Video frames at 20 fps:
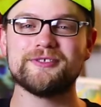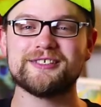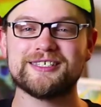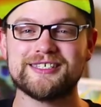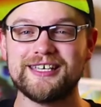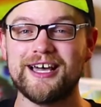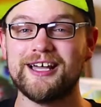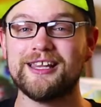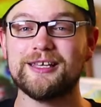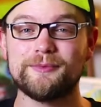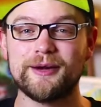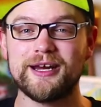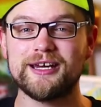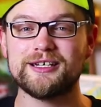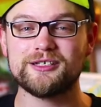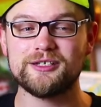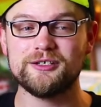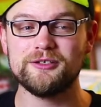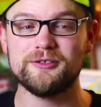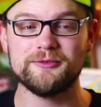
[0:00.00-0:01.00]

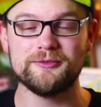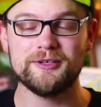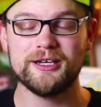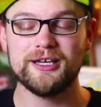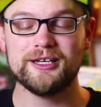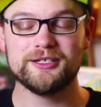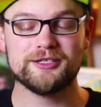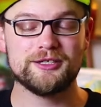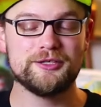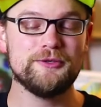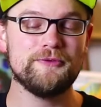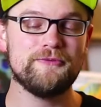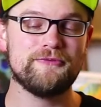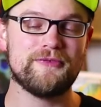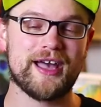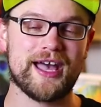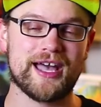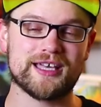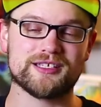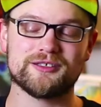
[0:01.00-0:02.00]
celebrate too
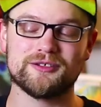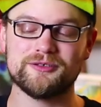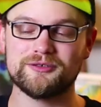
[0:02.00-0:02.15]
fast.